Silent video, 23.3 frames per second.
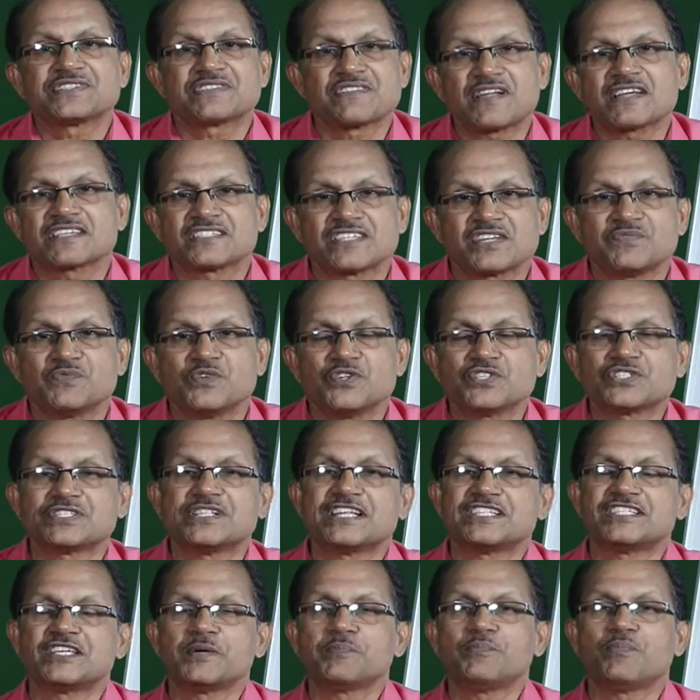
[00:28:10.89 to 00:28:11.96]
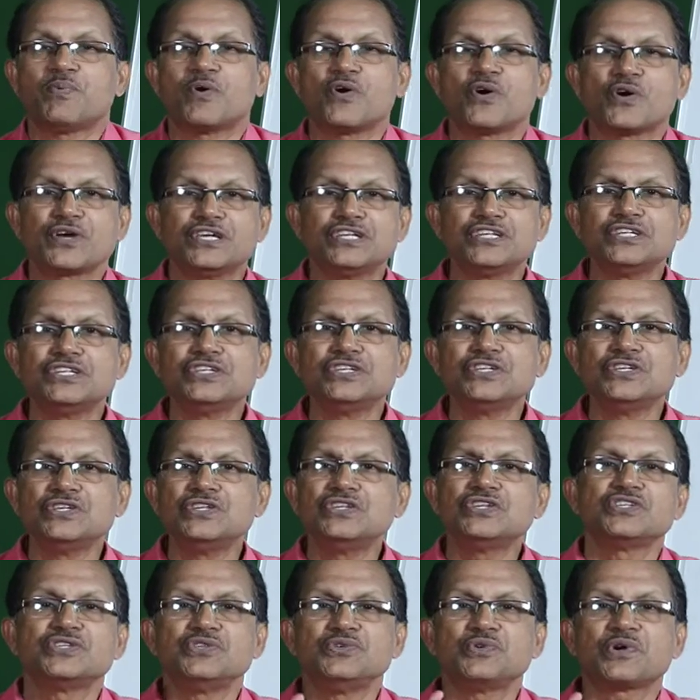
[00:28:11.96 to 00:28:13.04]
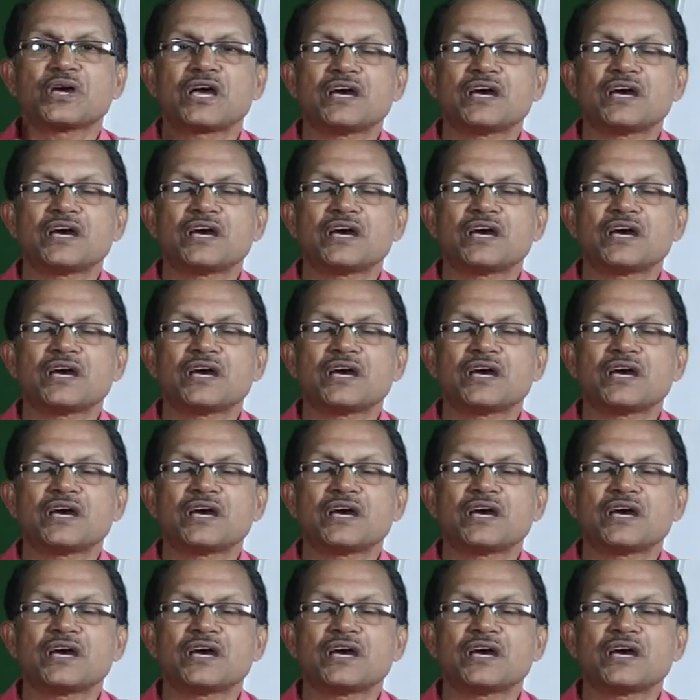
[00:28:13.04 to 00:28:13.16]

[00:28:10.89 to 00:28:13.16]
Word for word: structure words that is a point you